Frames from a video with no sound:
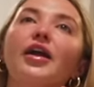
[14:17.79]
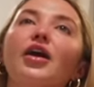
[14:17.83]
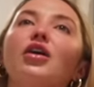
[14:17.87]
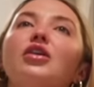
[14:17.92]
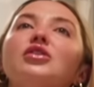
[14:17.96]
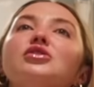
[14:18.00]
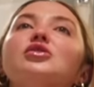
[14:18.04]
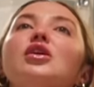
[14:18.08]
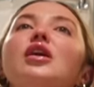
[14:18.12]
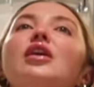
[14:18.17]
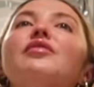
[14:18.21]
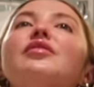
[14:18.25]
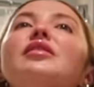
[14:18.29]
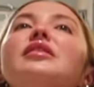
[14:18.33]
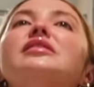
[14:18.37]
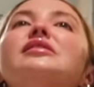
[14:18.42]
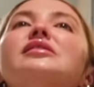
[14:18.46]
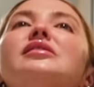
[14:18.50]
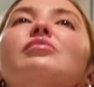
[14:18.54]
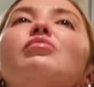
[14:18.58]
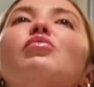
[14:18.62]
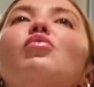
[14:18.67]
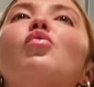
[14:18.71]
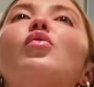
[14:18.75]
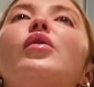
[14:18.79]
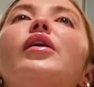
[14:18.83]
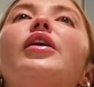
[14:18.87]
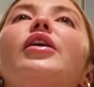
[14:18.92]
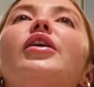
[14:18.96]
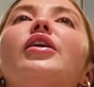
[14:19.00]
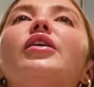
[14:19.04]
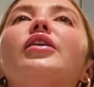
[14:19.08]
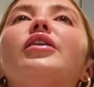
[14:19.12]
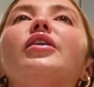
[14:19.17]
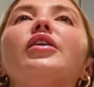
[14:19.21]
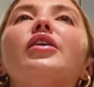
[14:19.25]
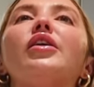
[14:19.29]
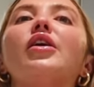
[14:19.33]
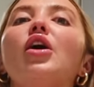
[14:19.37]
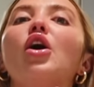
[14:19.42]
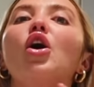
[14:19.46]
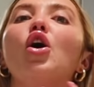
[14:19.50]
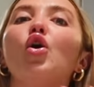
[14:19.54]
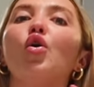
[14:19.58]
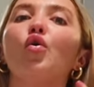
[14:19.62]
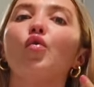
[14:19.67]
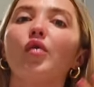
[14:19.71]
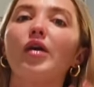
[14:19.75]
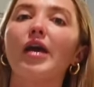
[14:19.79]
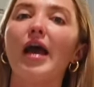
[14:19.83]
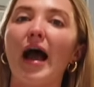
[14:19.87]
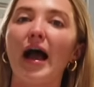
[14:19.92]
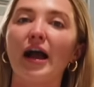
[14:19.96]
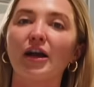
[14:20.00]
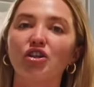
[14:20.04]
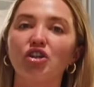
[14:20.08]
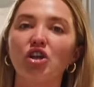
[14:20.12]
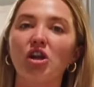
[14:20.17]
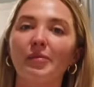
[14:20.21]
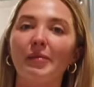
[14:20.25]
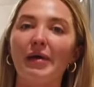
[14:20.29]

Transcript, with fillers: I also had like some weird reaction